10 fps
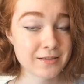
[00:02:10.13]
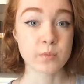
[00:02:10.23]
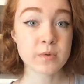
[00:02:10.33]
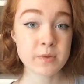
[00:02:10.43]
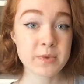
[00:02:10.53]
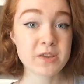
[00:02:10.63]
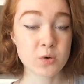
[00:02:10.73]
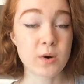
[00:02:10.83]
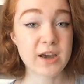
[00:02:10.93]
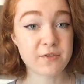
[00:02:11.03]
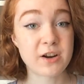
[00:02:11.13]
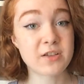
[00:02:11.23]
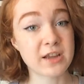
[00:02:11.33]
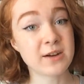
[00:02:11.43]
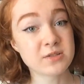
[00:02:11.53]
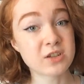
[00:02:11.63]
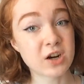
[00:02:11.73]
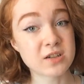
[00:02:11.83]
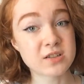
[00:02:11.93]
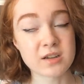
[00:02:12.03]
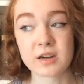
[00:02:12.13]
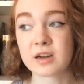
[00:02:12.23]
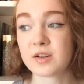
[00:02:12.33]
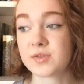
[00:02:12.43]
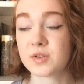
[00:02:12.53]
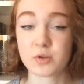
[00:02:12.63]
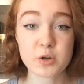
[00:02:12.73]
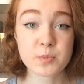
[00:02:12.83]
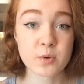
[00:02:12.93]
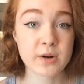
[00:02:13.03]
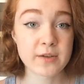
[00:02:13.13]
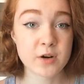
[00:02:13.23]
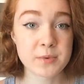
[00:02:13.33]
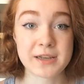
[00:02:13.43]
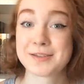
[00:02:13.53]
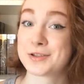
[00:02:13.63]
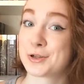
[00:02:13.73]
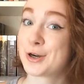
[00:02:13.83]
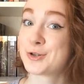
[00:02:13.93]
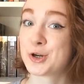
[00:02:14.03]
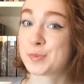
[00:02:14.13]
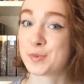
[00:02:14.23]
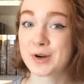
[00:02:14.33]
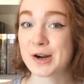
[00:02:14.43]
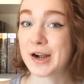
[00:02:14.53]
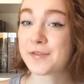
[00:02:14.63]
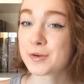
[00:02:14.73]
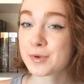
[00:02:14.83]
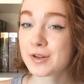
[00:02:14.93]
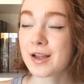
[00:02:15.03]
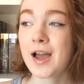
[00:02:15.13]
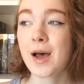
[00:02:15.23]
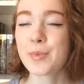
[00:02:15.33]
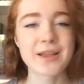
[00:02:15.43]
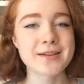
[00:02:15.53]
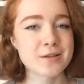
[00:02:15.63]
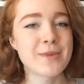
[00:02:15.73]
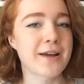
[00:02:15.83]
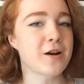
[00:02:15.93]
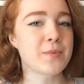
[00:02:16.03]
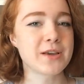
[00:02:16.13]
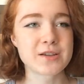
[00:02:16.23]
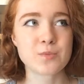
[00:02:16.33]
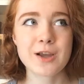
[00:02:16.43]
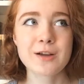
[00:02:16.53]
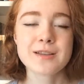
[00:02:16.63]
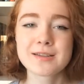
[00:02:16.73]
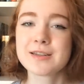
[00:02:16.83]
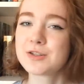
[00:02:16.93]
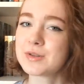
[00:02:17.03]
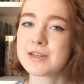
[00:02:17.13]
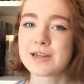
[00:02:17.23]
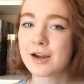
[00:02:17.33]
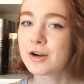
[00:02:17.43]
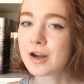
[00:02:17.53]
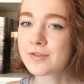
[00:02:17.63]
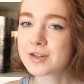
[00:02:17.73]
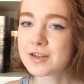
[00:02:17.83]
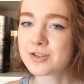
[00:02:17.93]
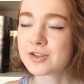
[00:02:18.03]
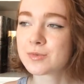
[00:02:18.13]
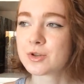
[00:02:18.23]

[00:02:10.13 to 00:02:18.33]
We might be the quiet friend on the outskirts of the group or whatever because it's a large group and we're not comfortable, but that doesn't matter because we are listening to the entire conversation.